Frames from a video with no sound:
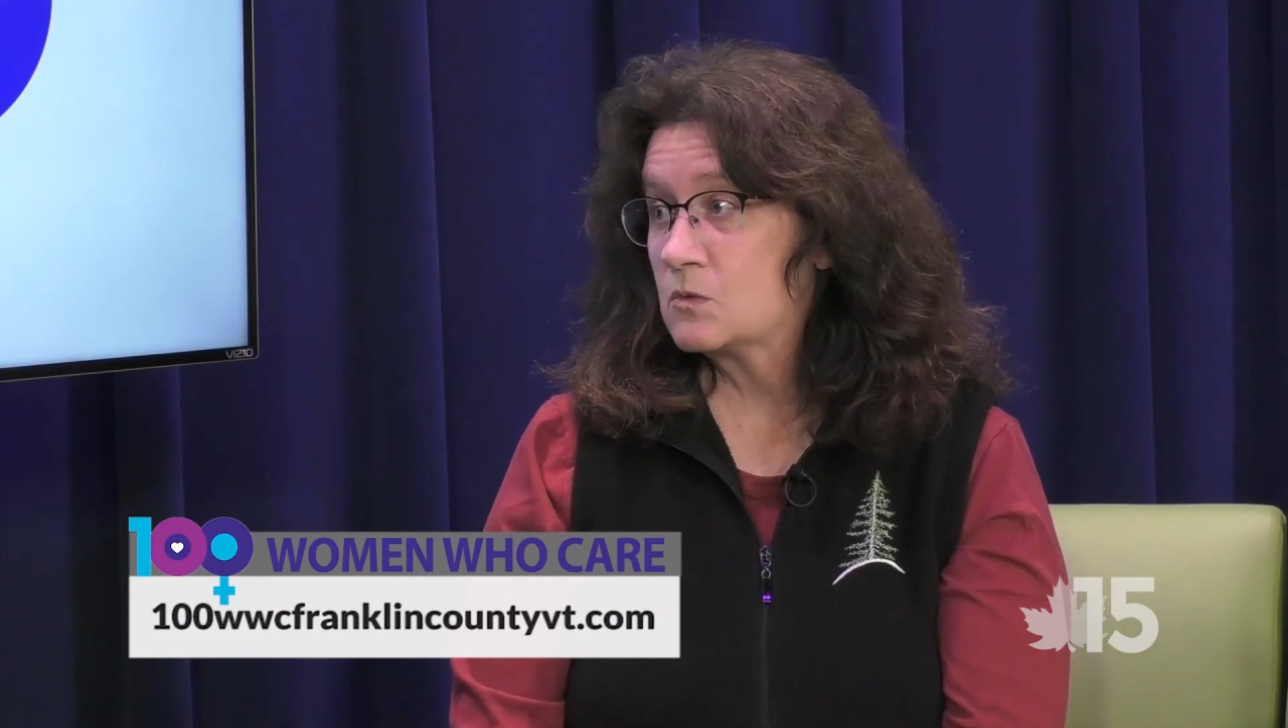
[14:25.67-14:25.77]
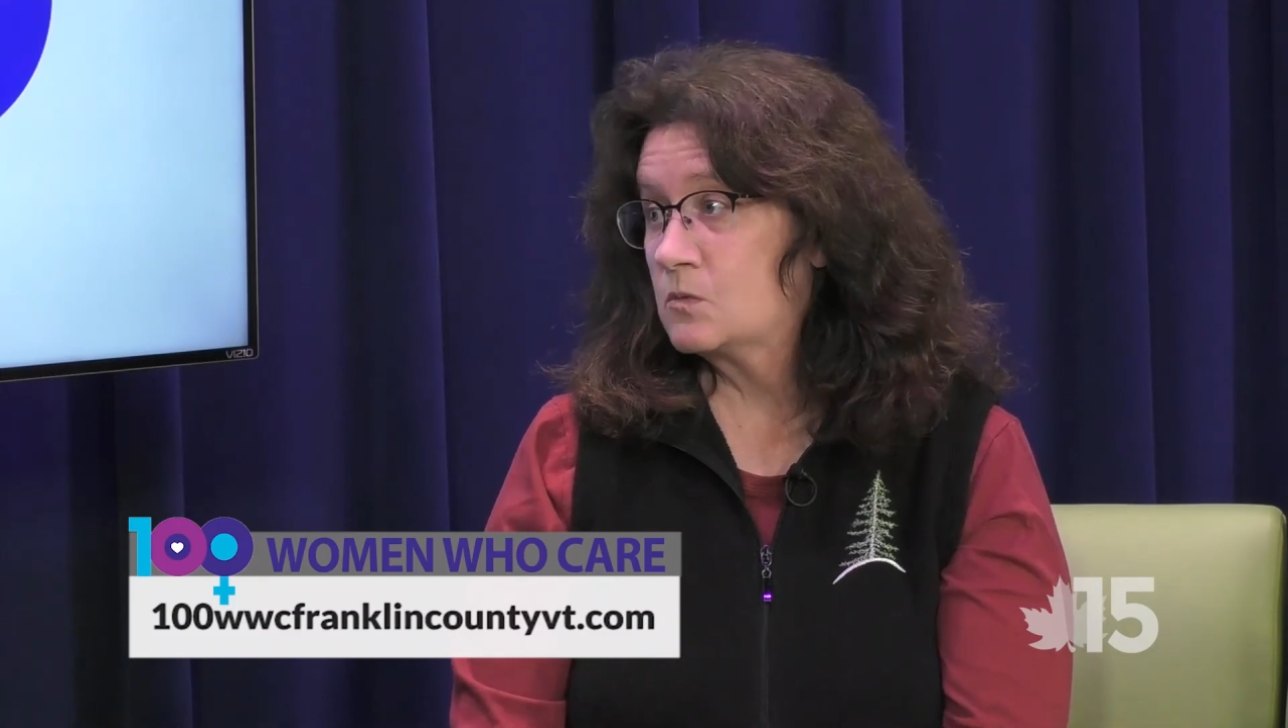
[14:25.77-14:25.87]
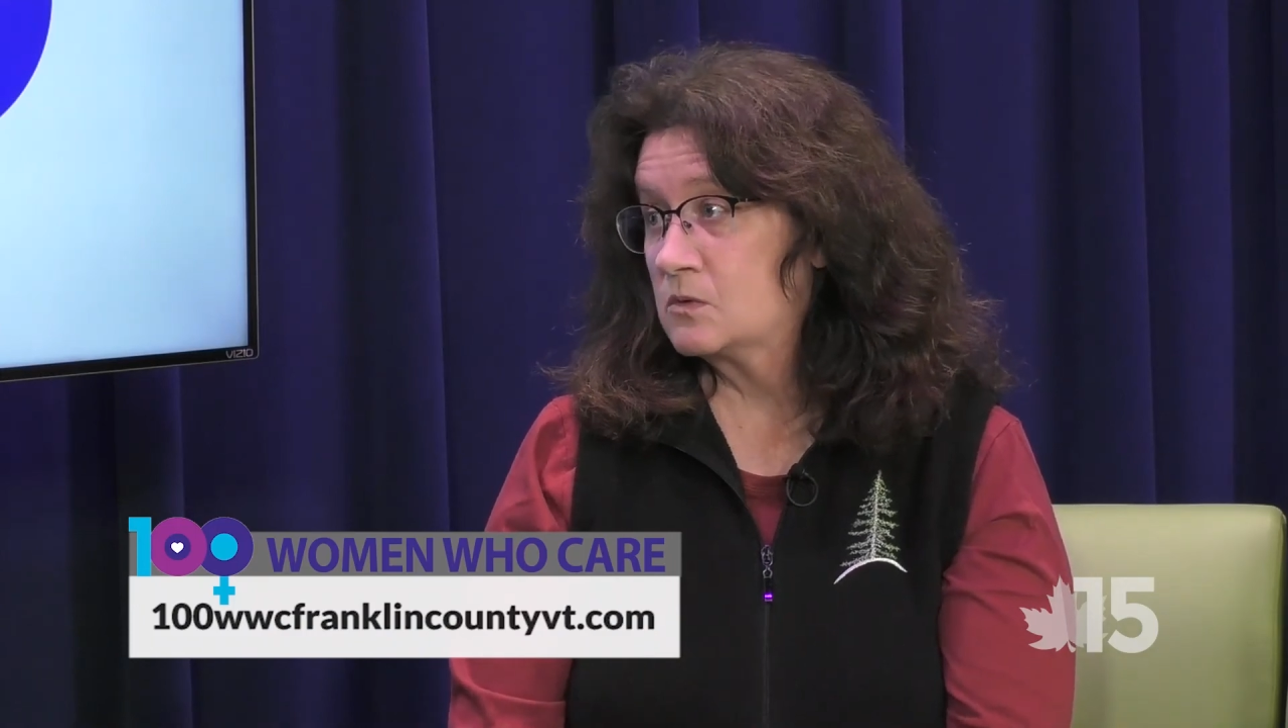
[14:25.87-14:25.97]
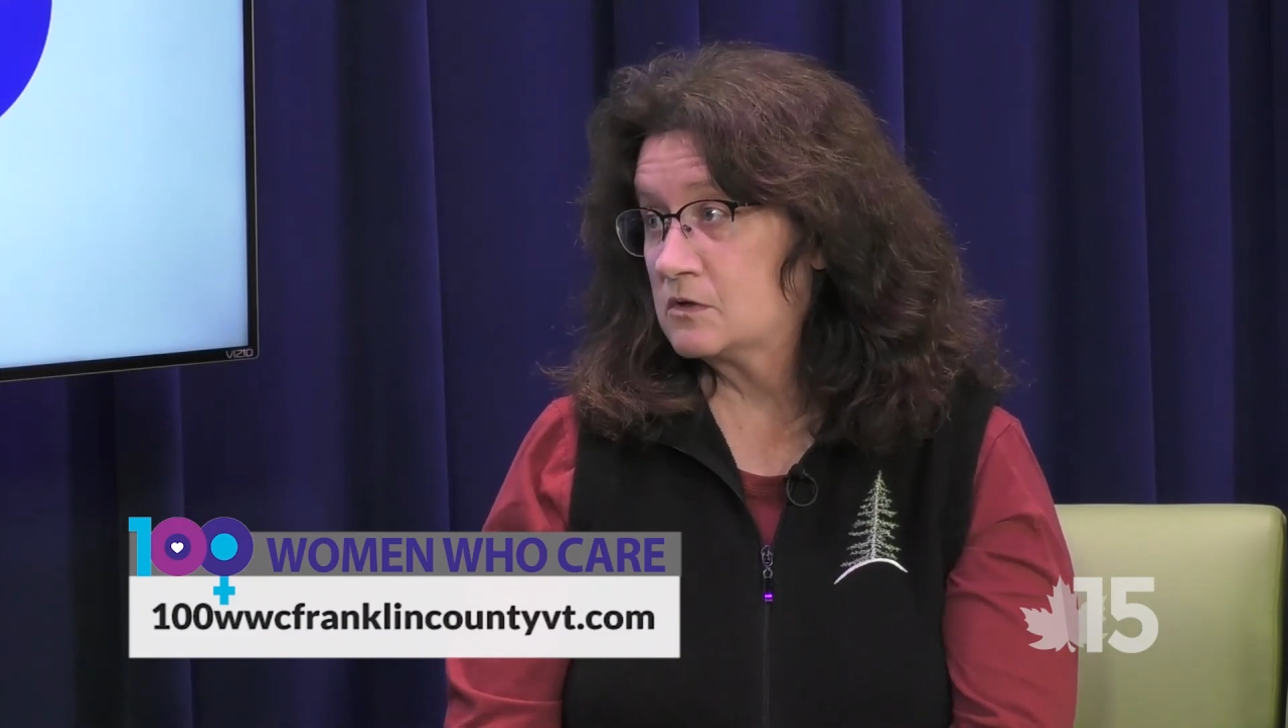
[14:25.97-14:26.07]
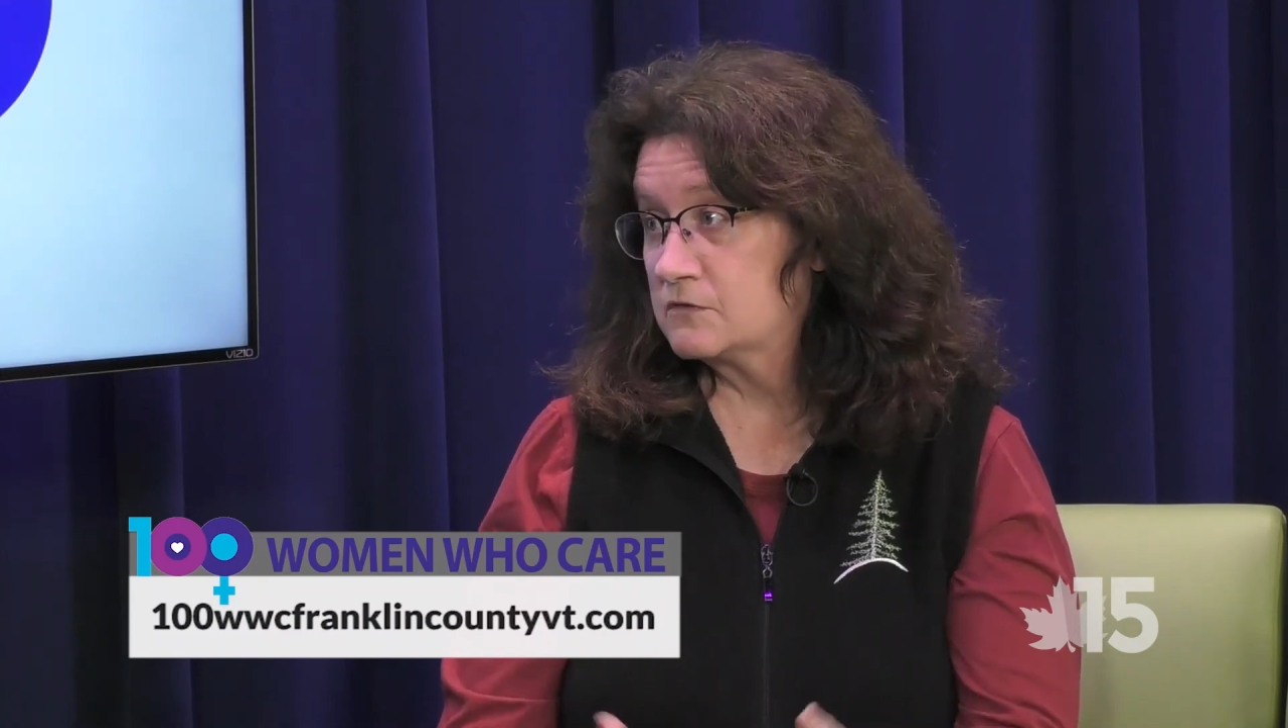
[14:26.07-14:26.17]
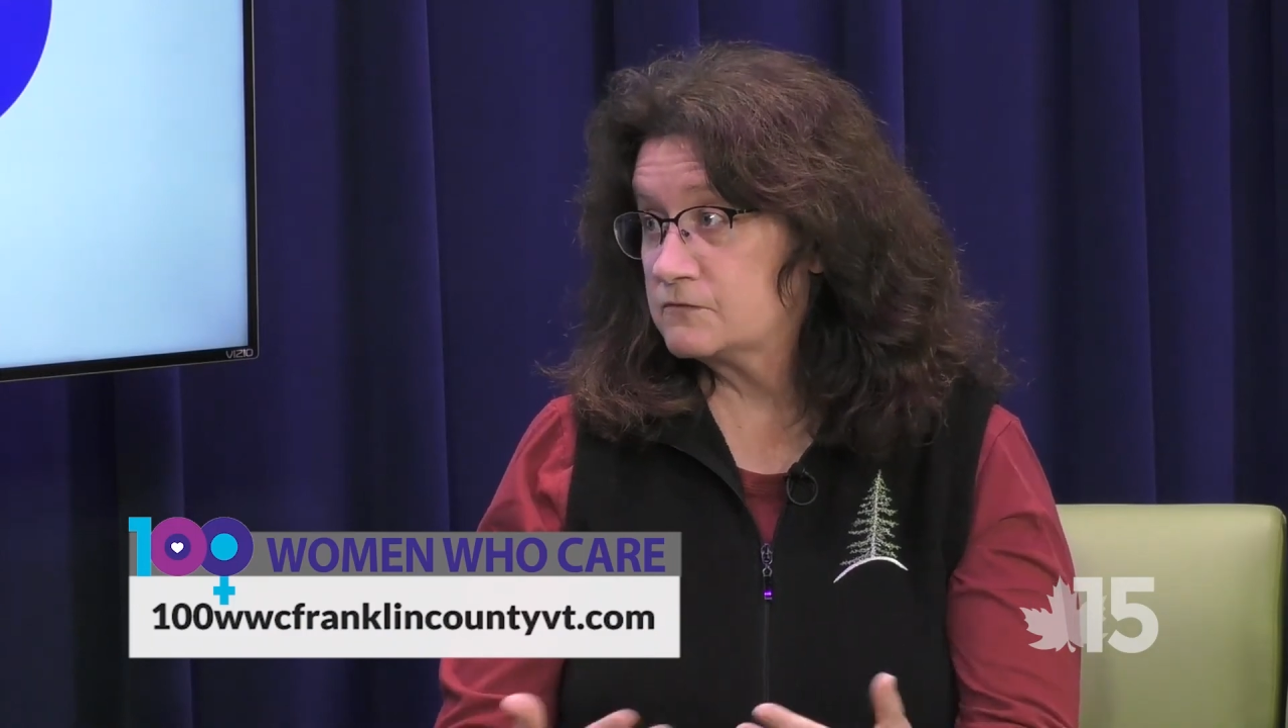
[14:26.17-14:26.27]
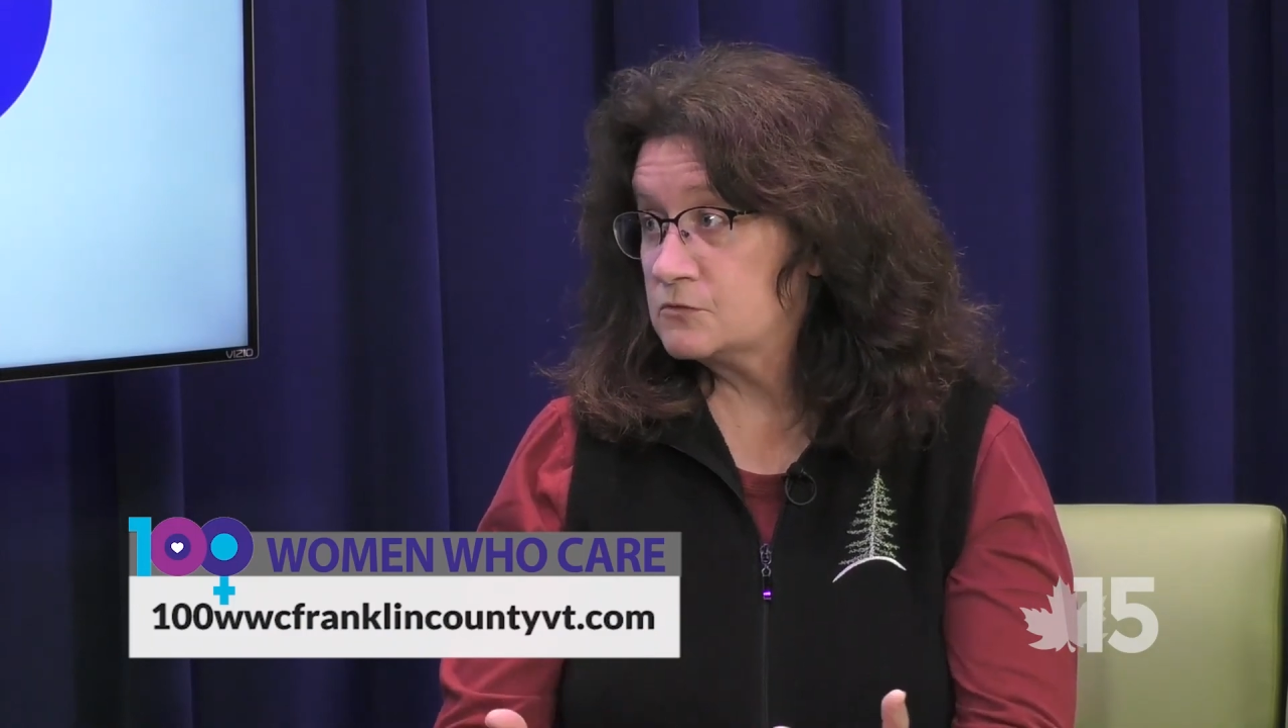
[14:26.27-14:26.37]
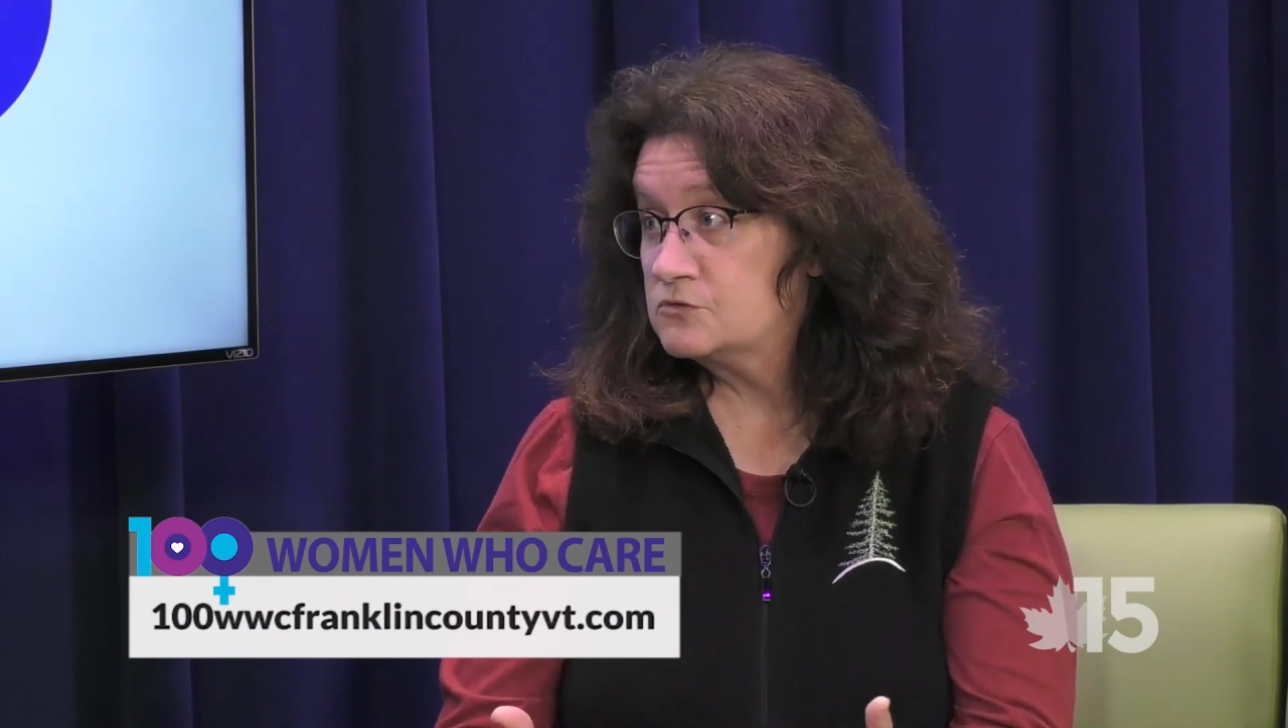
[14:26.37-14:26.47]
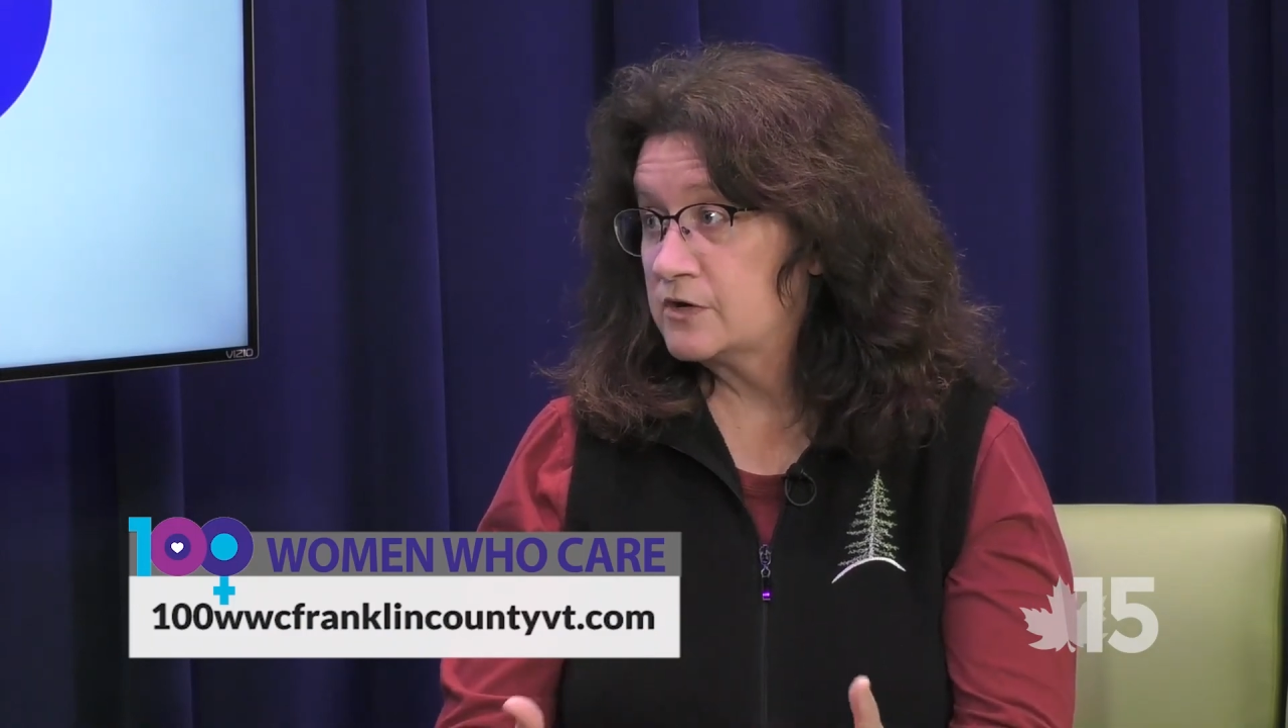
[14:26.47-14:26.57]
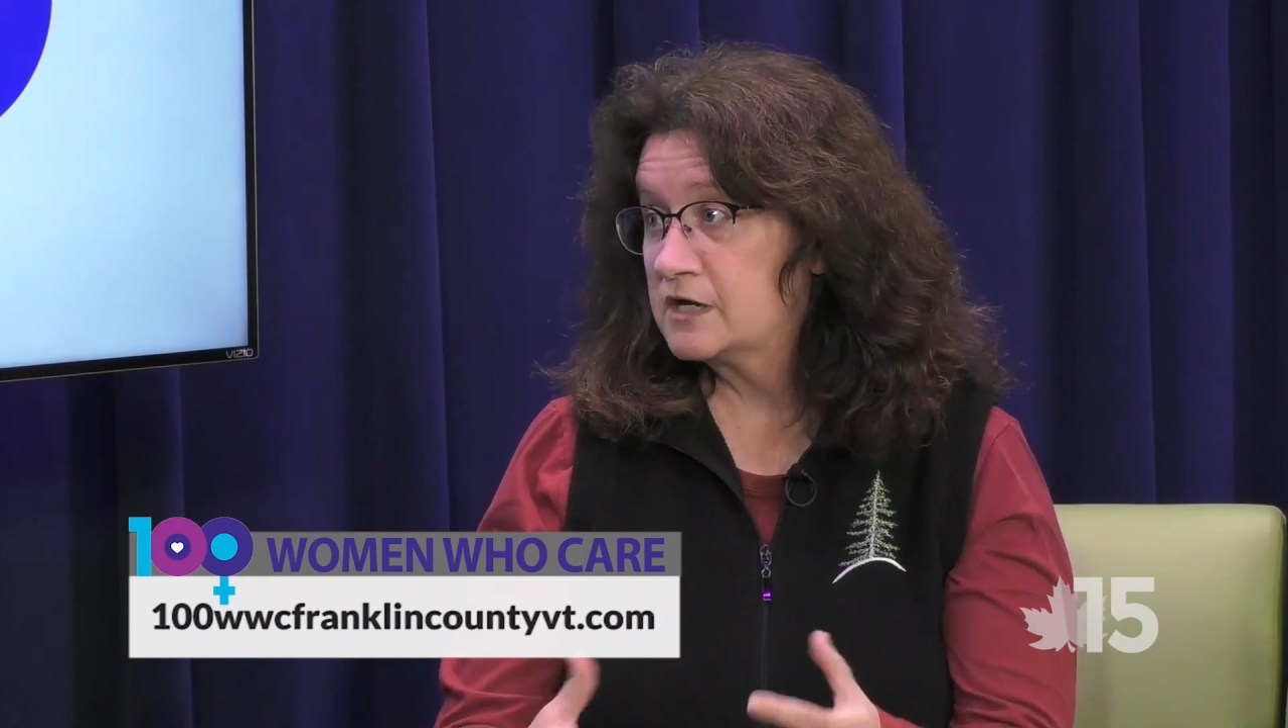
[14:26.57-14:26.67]
or a
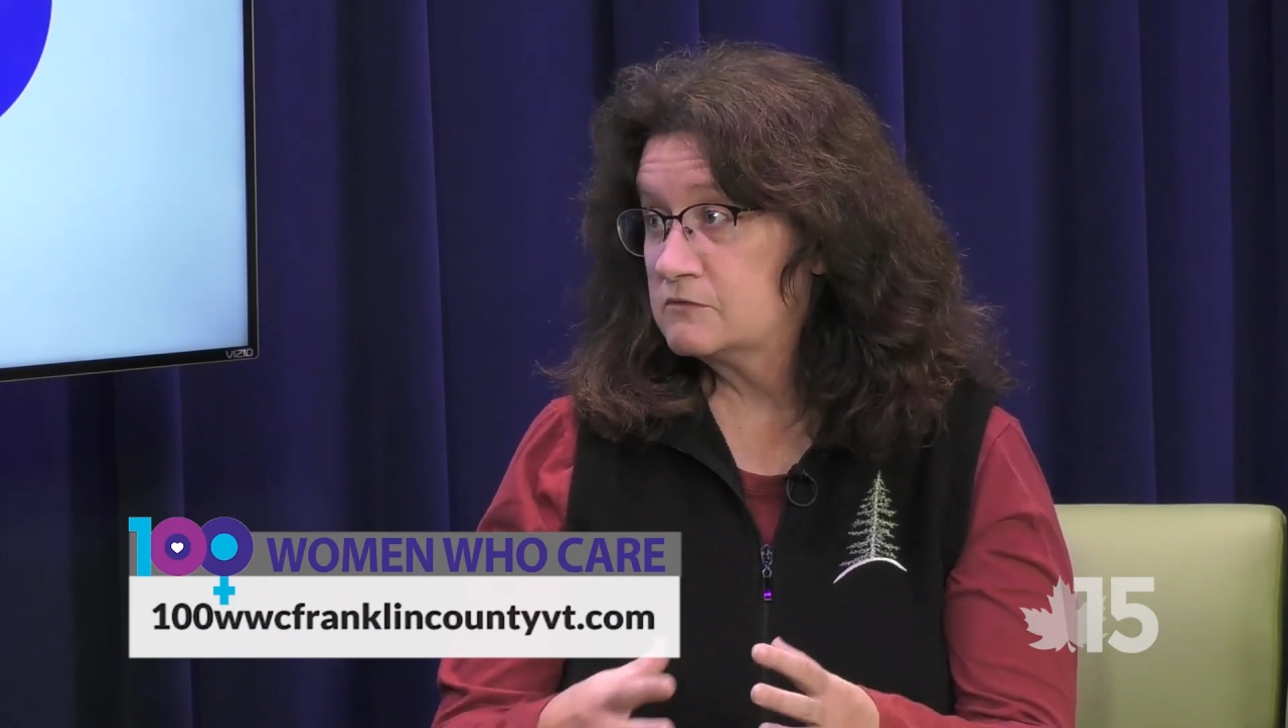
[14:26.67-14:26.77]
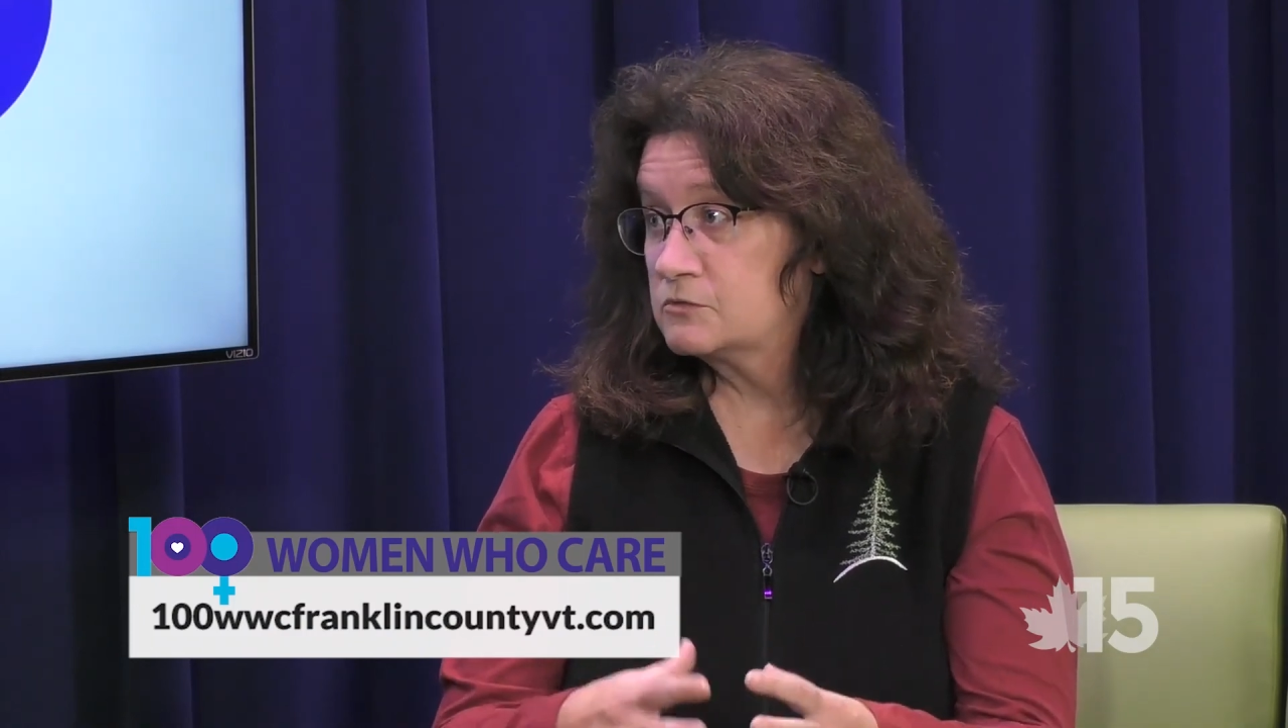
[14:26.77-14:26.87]
food drive